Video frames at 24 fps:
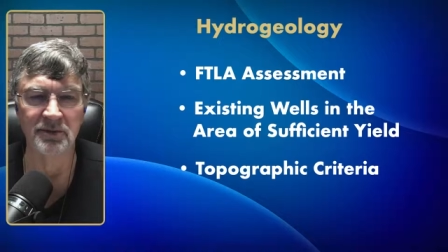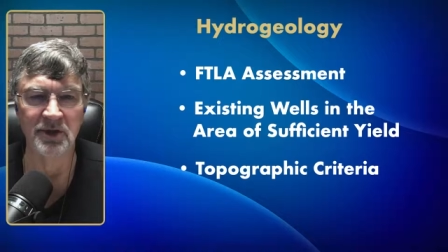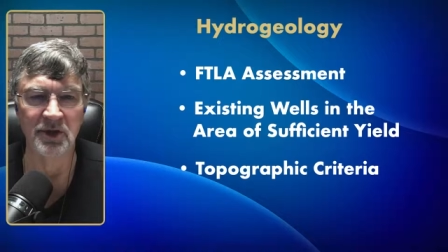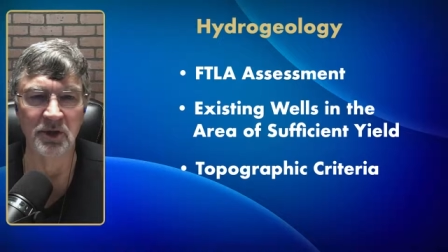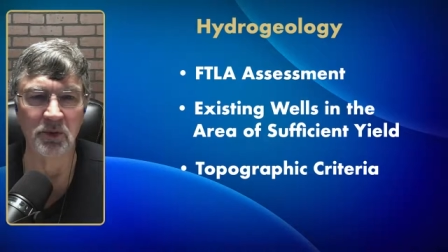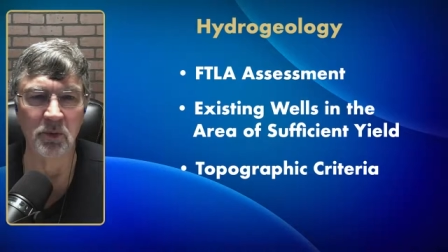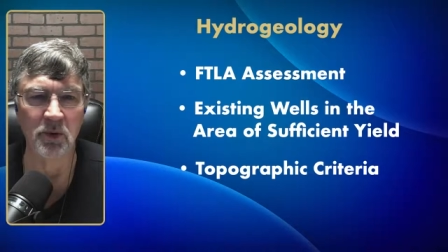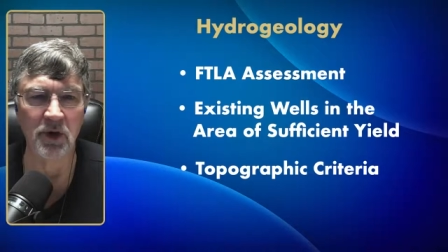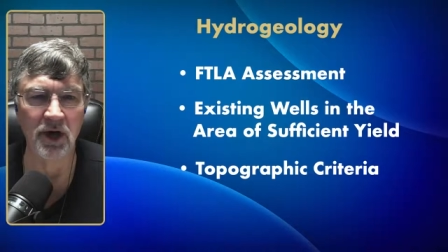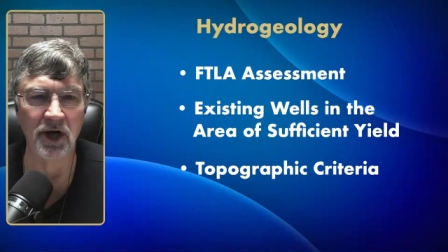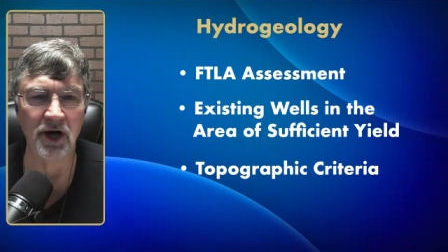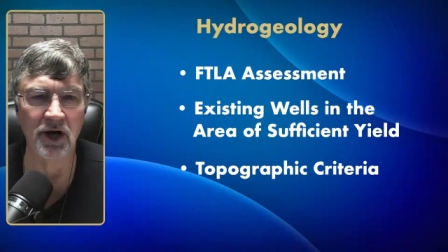
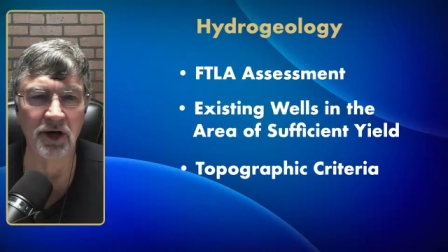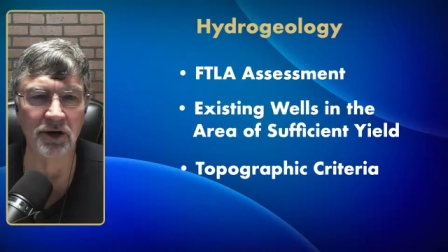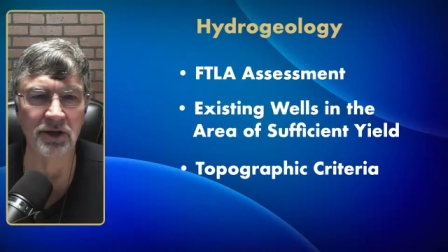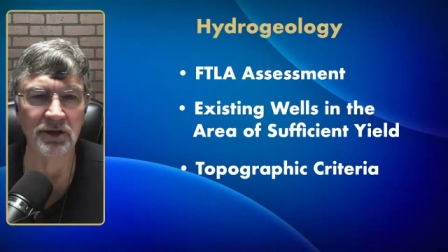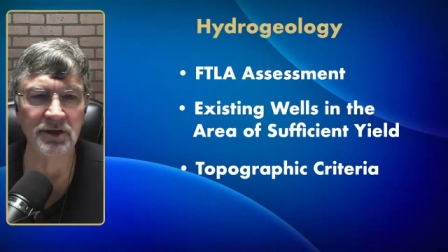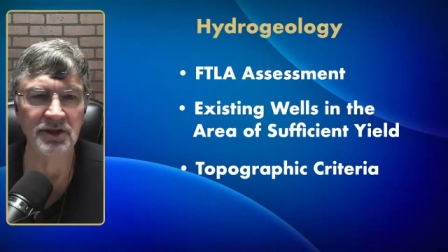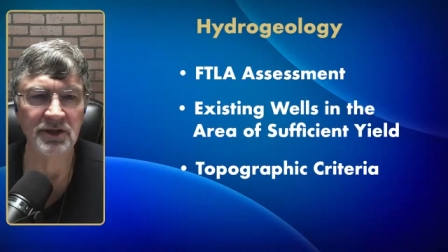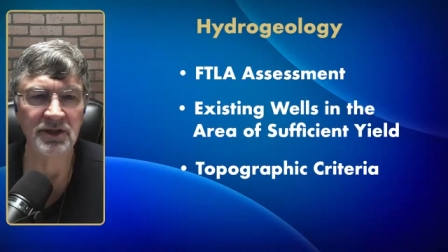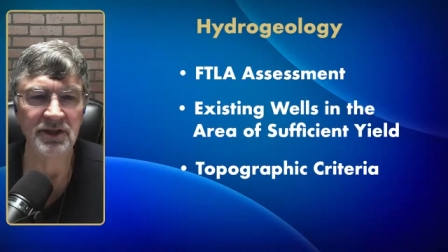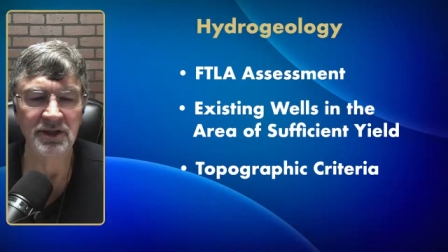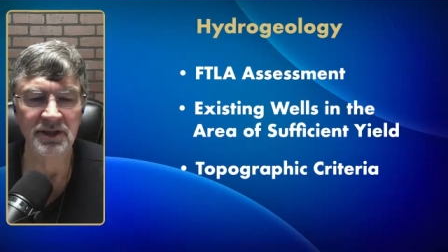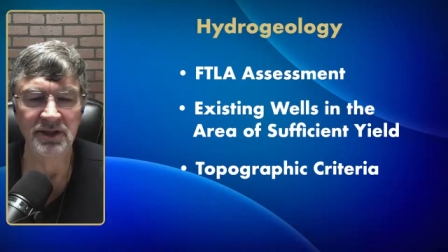gallon a minute
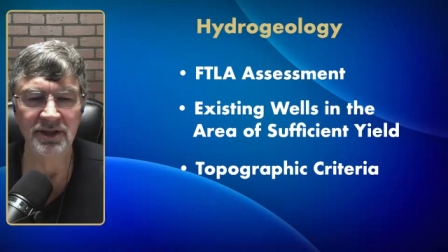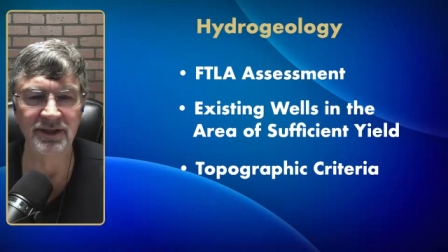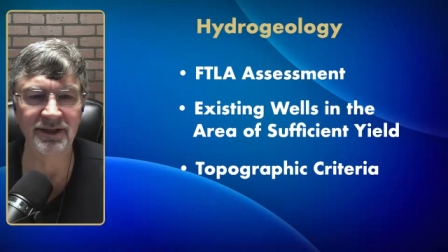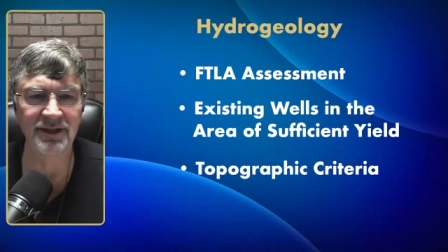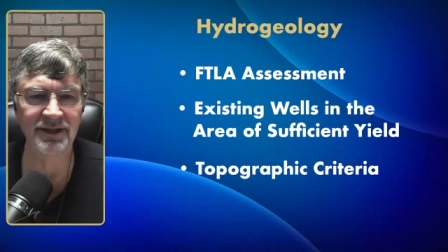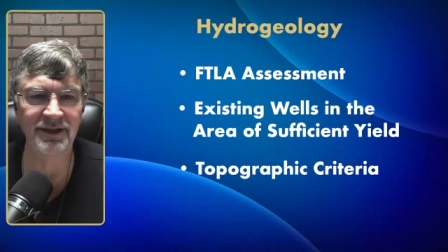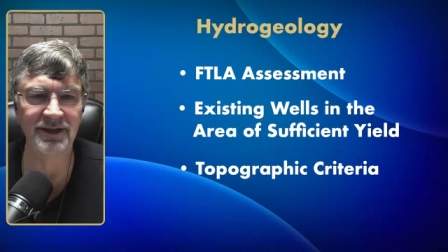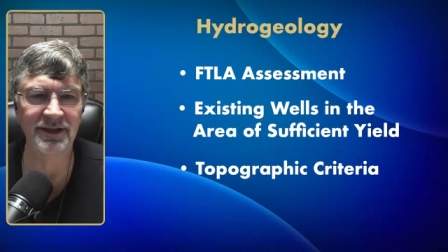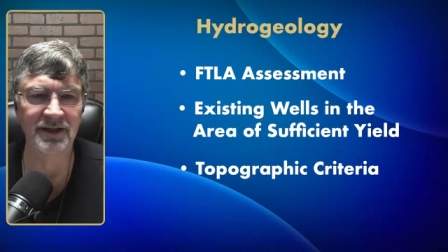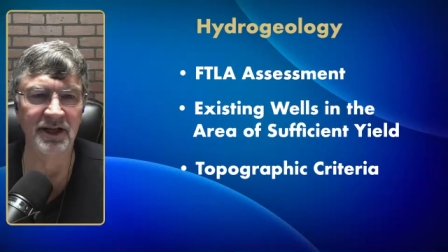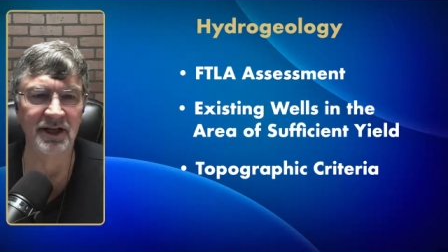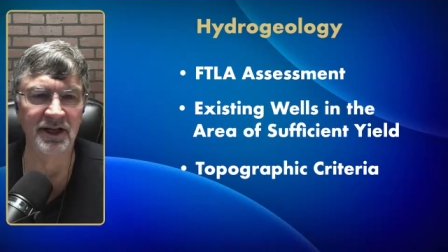well,
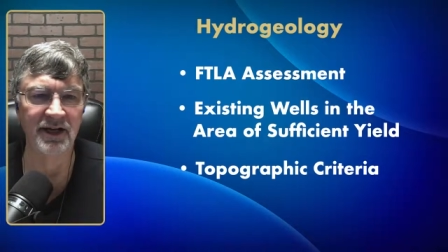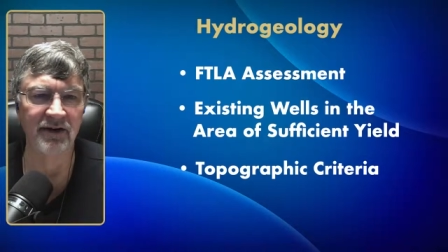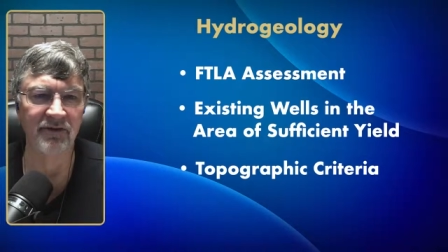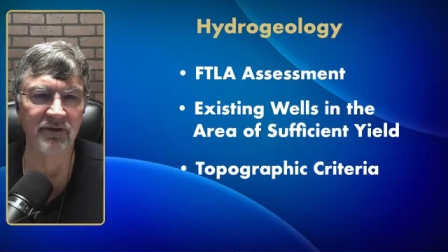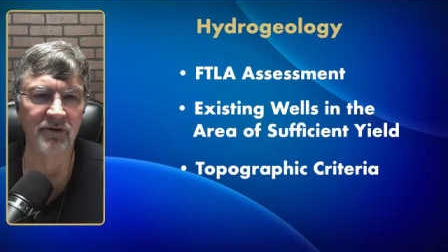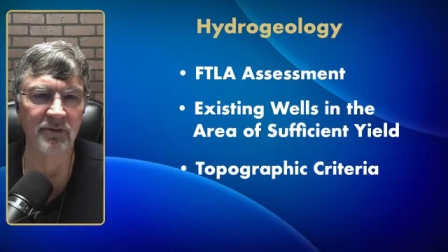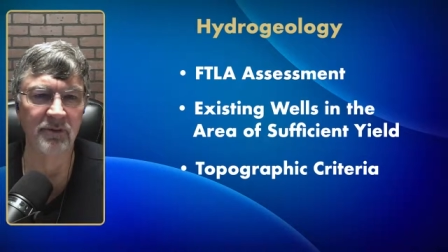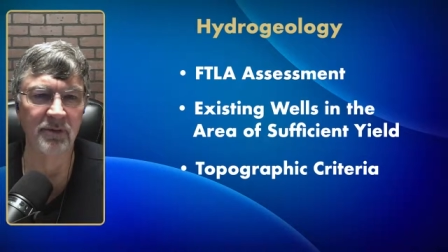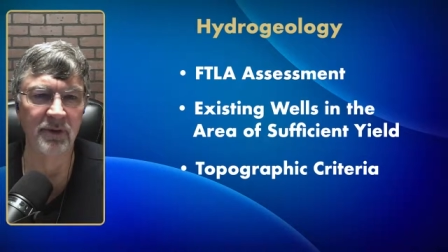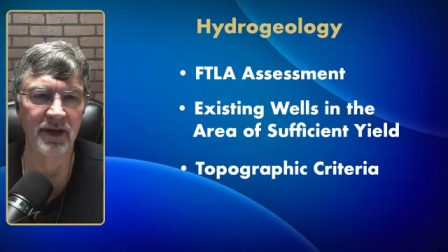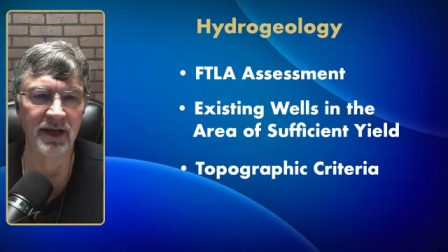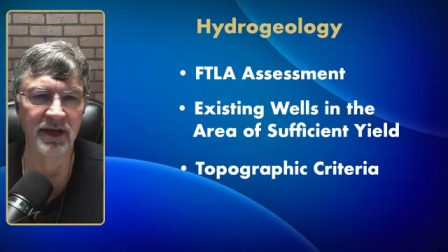
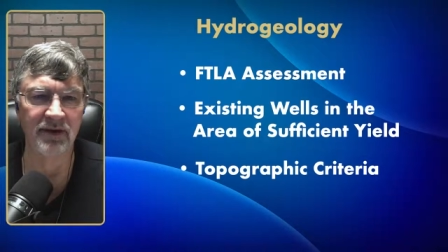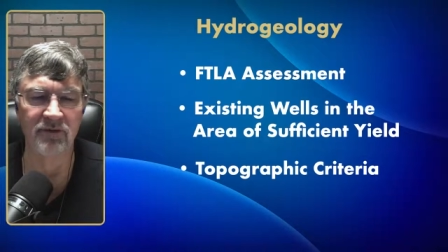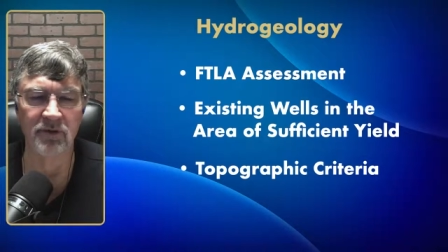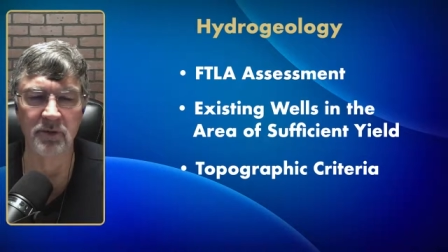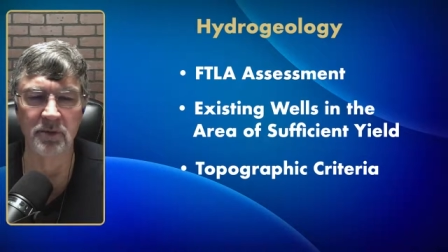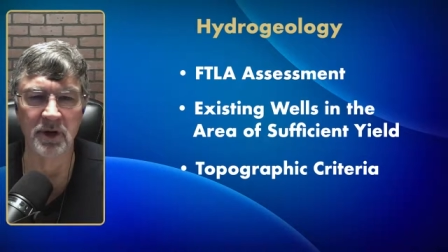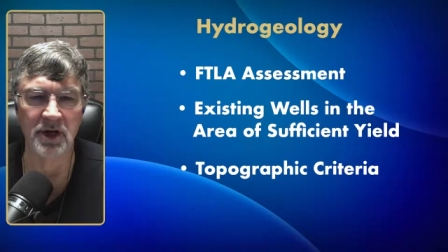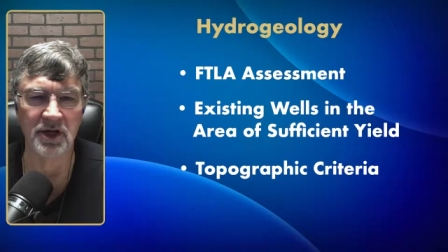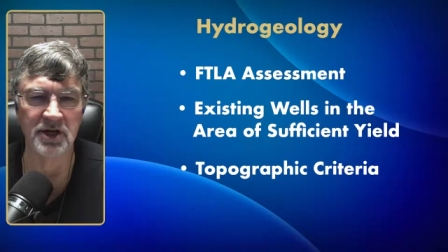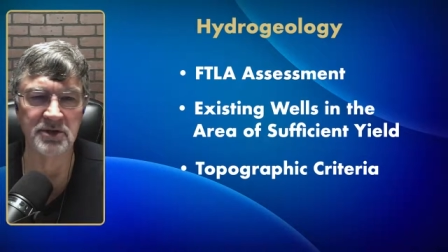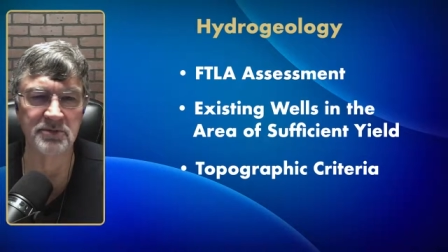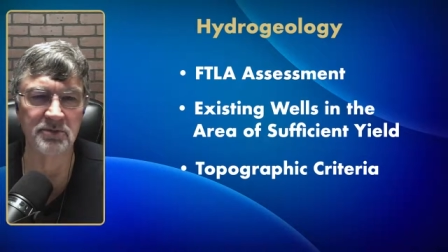and
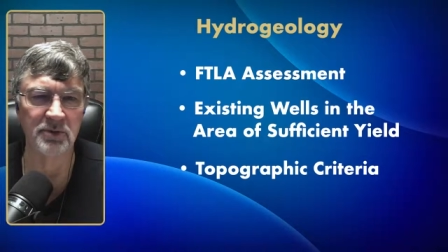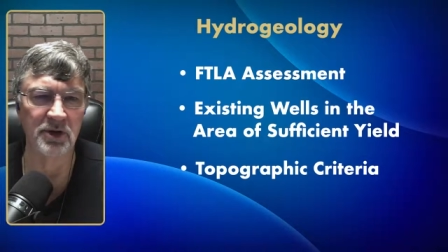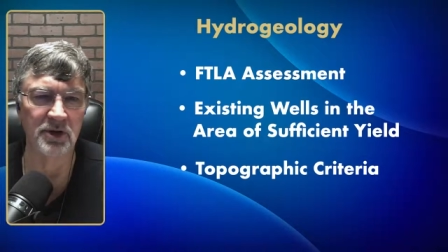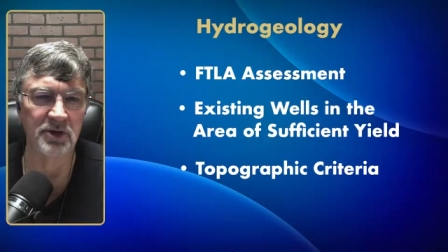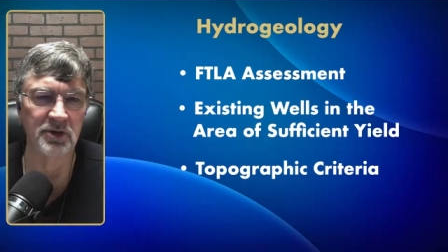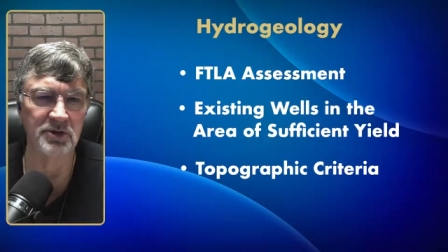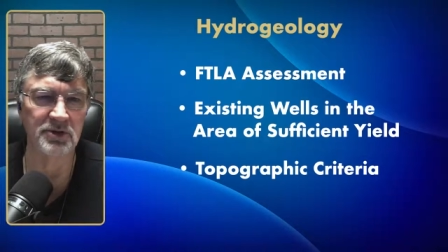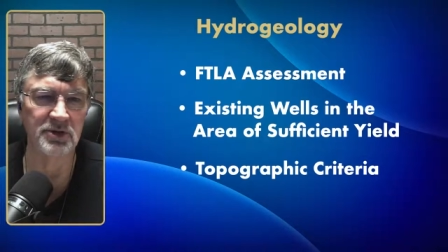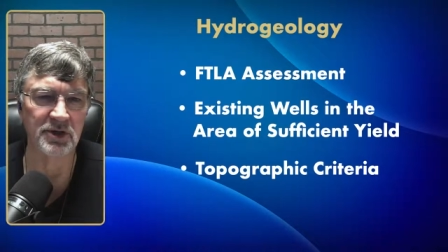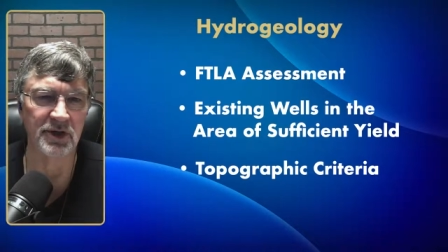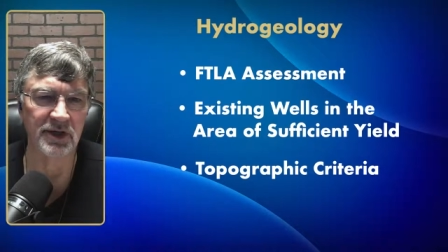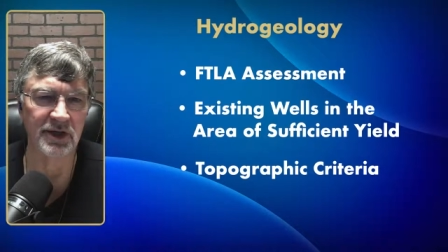
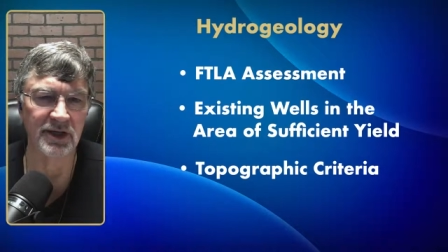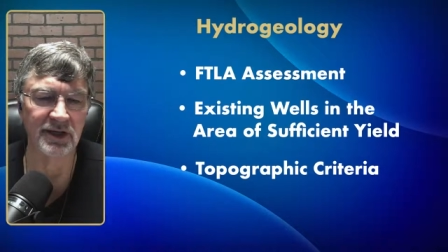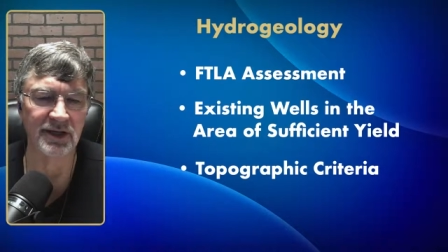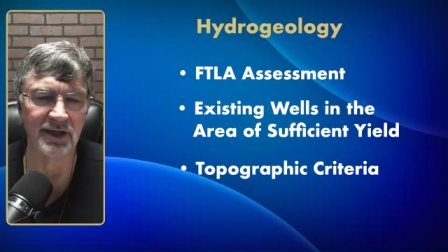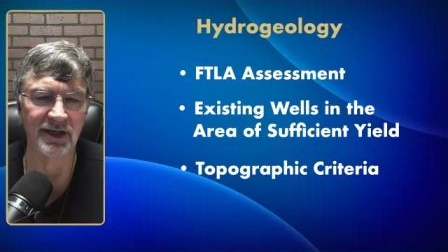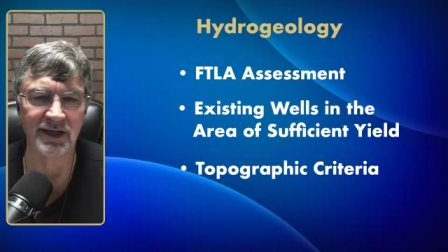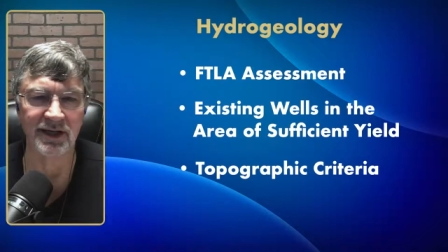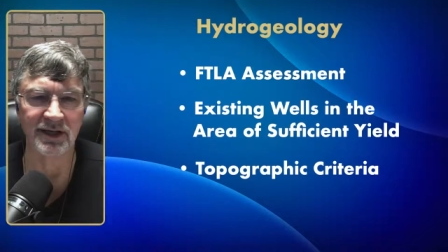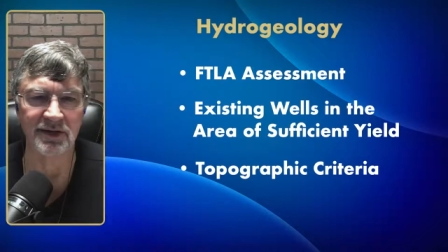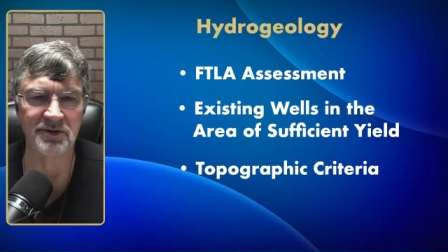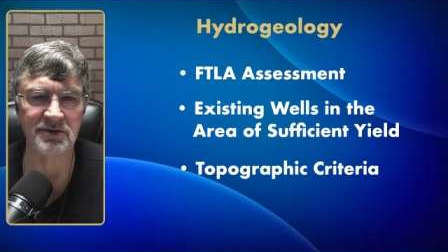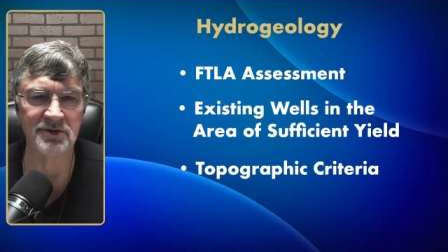everybody's
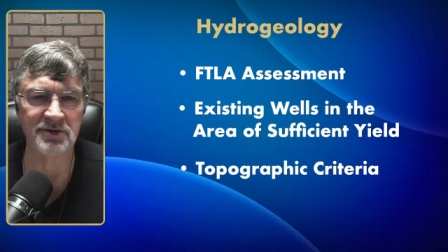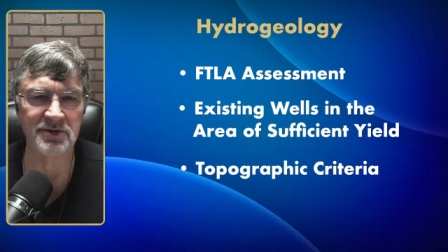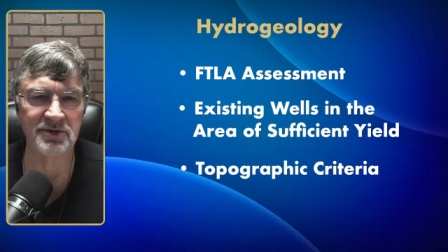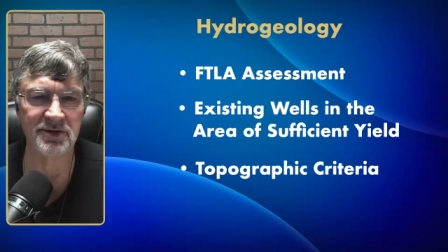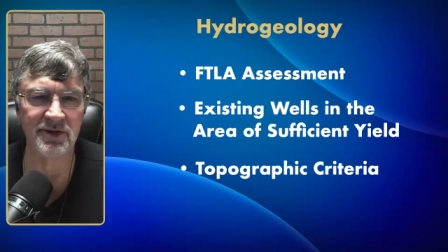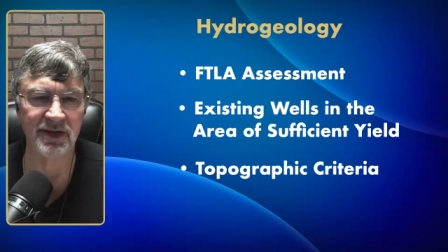producing